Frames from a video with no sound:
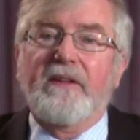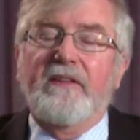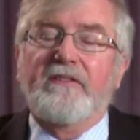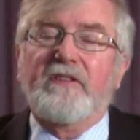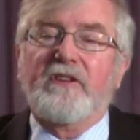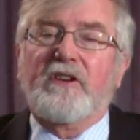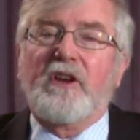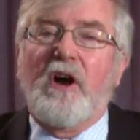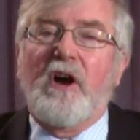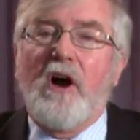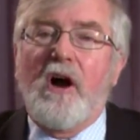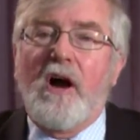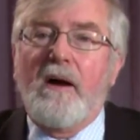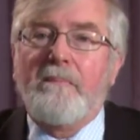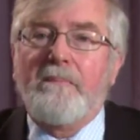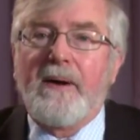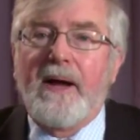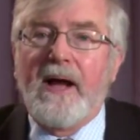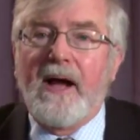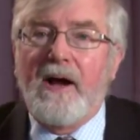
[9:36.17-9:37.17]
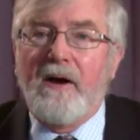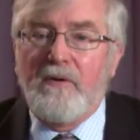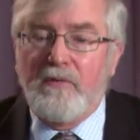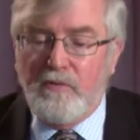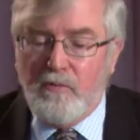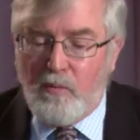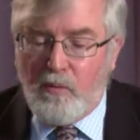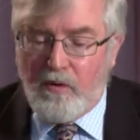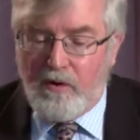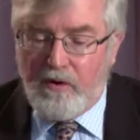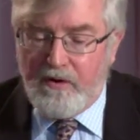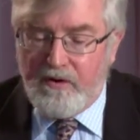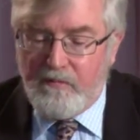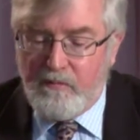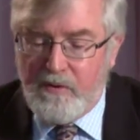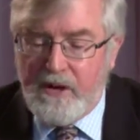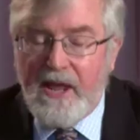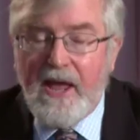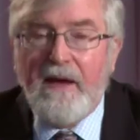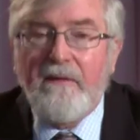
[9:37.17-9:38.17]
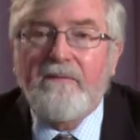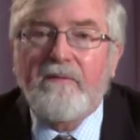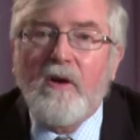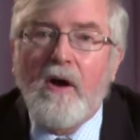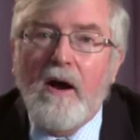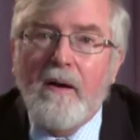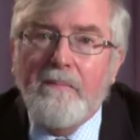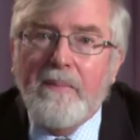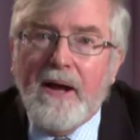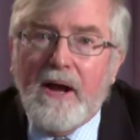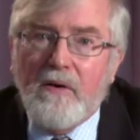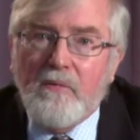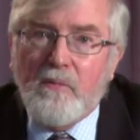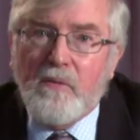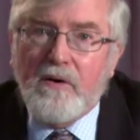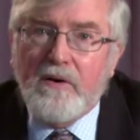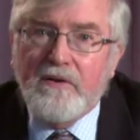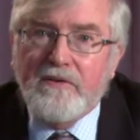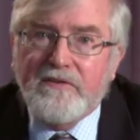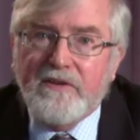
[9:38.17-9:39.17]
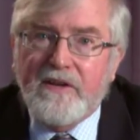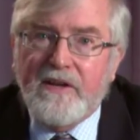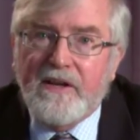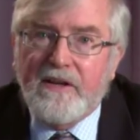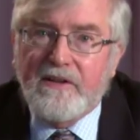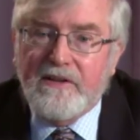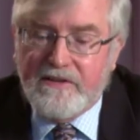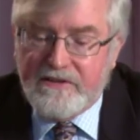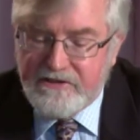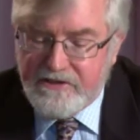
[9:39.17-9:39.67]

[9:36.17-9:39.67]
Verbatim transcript: It's a compound word. We have compound words in English.